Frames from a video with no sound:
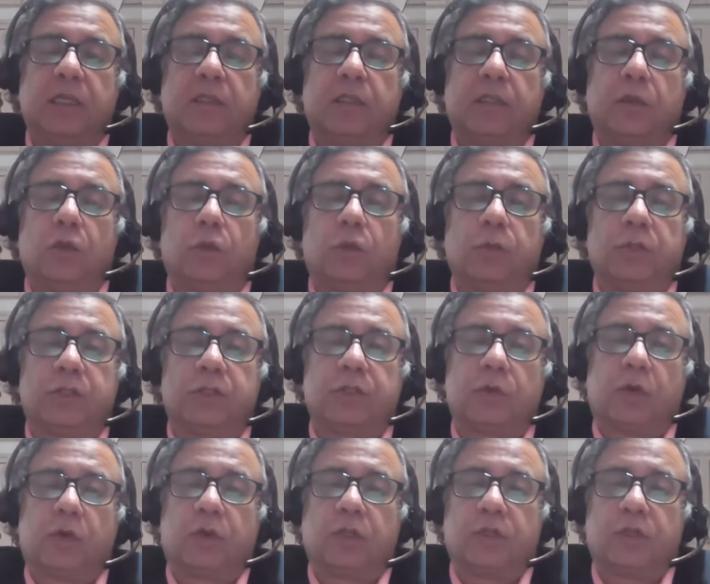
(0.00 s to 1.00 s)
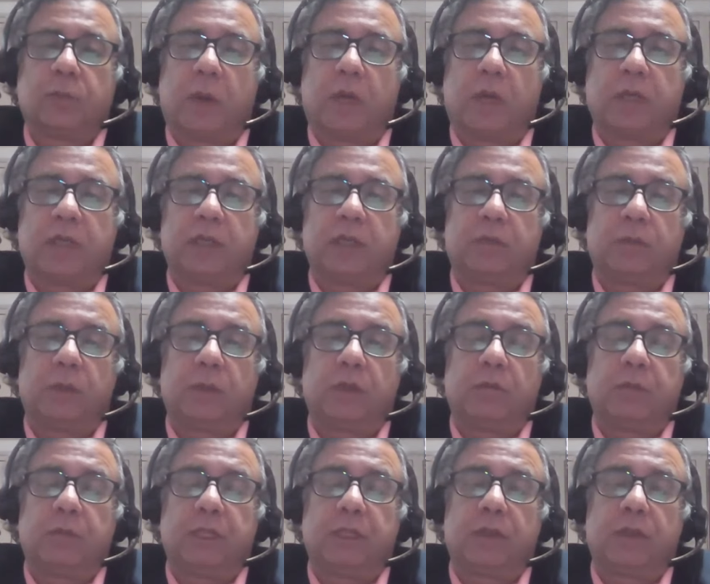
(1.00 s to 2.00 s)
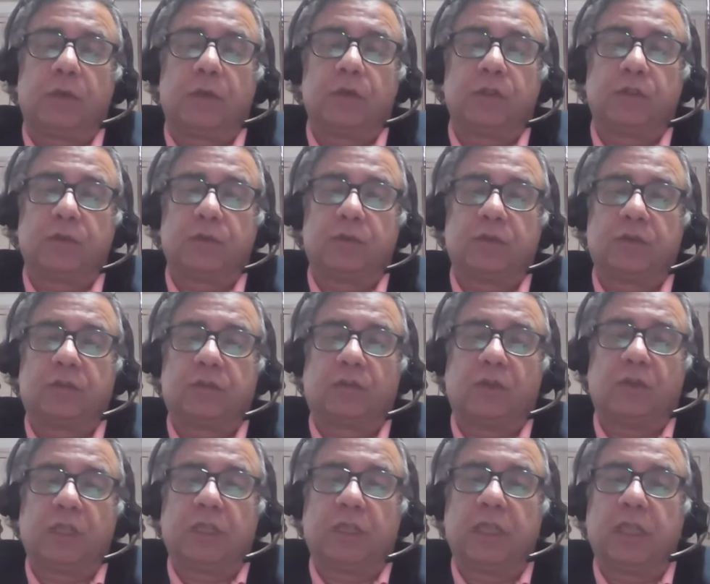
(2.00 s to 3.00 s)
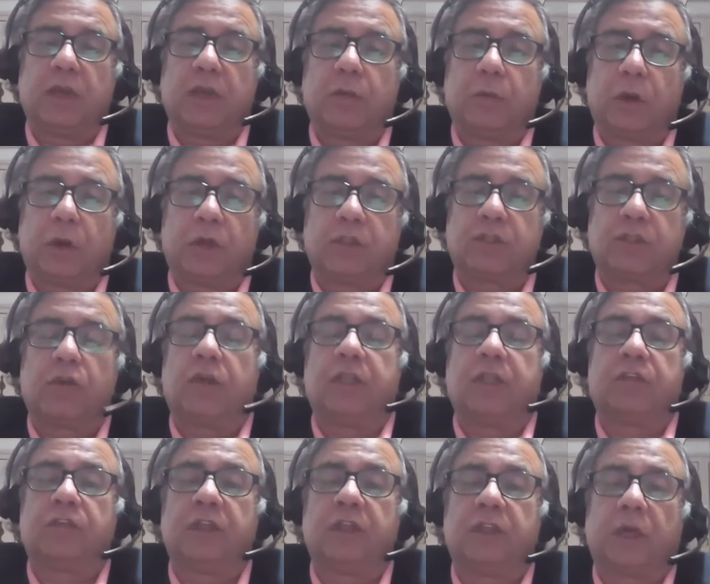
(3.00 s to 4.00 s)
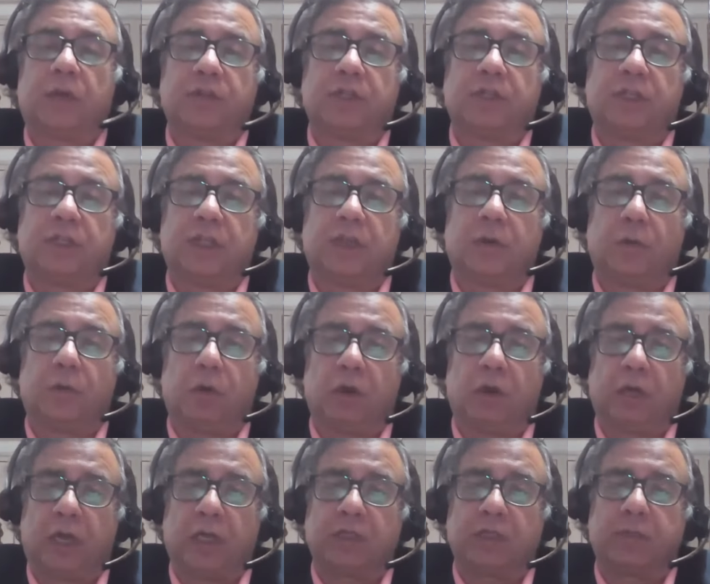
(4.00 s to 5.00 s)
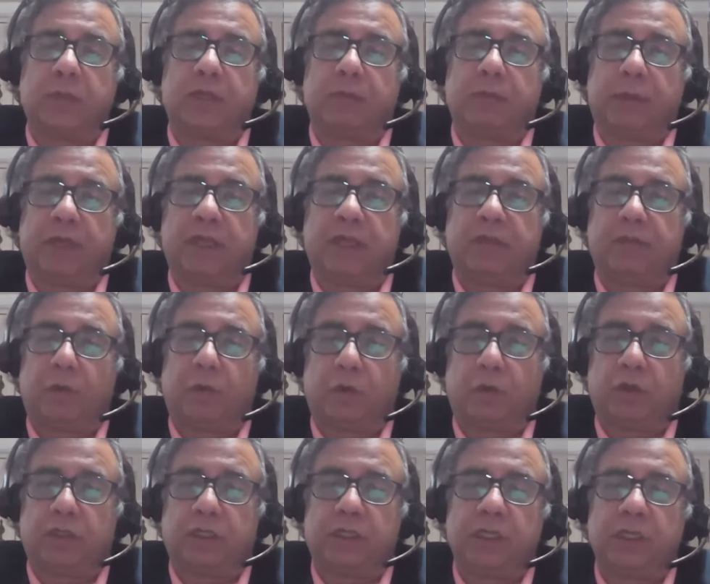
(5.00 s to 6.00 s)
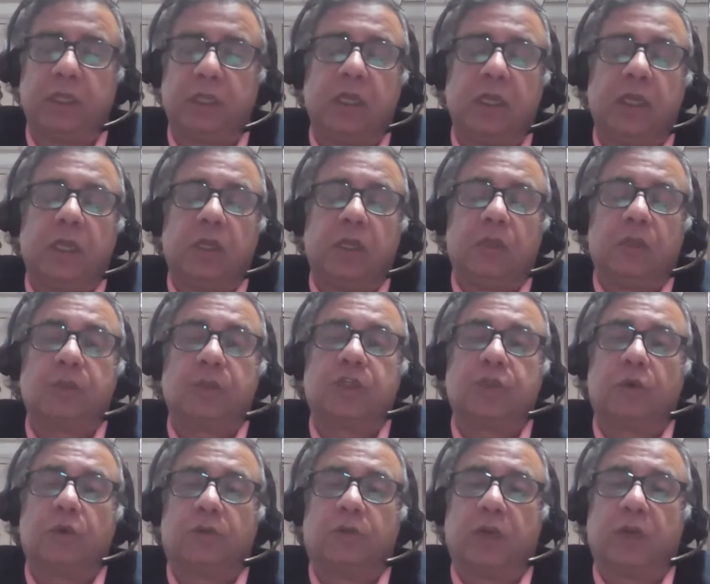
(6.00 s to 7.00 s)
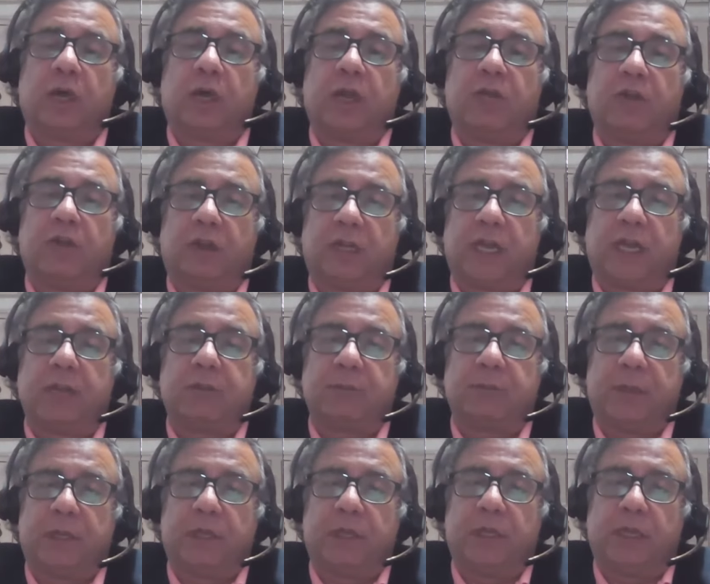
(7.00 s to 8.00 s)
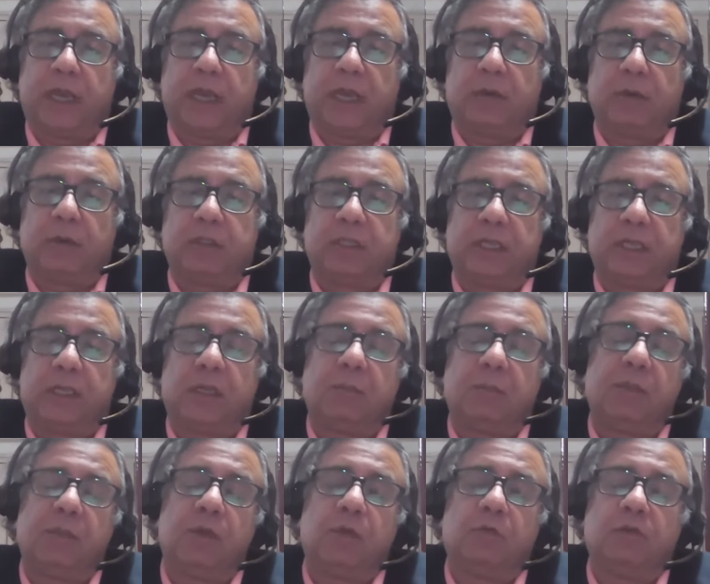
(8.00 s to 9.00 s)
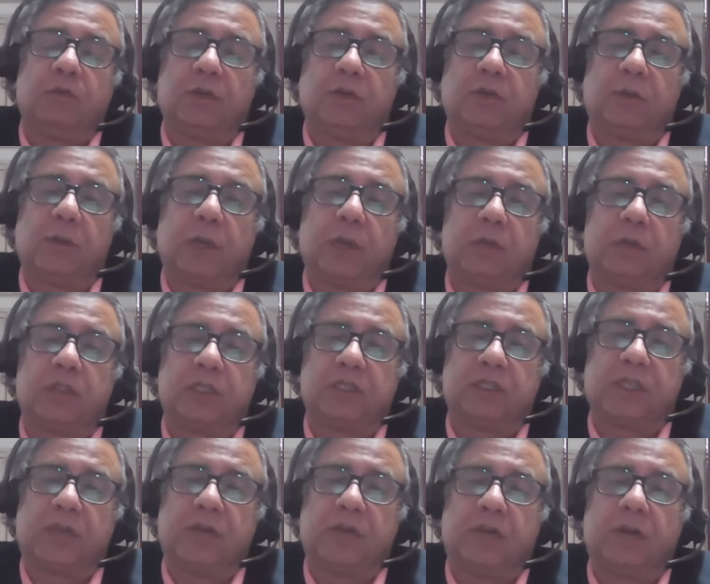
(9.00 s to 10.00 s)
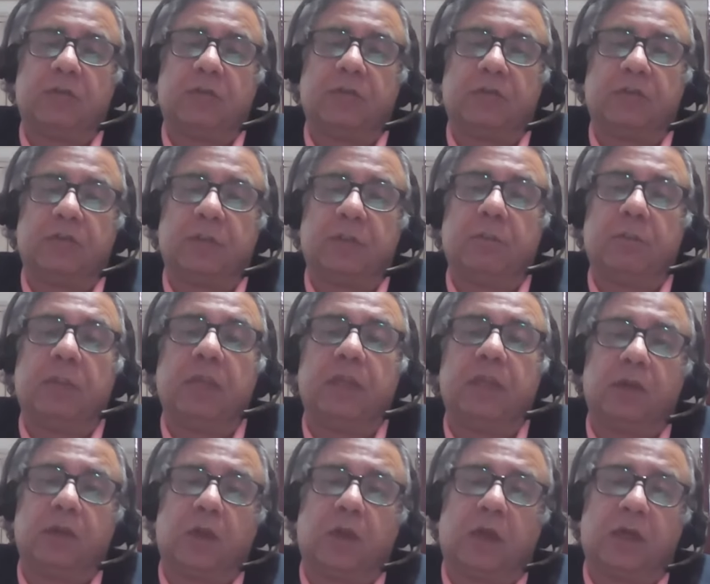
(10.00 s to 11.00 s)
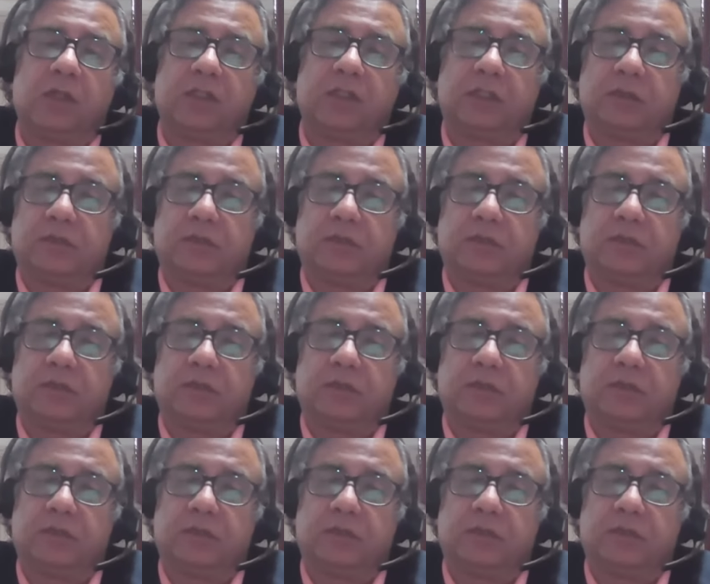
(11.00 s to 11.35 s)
the global storage market will be close to 3,000 gigawatt hours by 2040, which is over 100 times bigger now, and that will be over about $650 billion in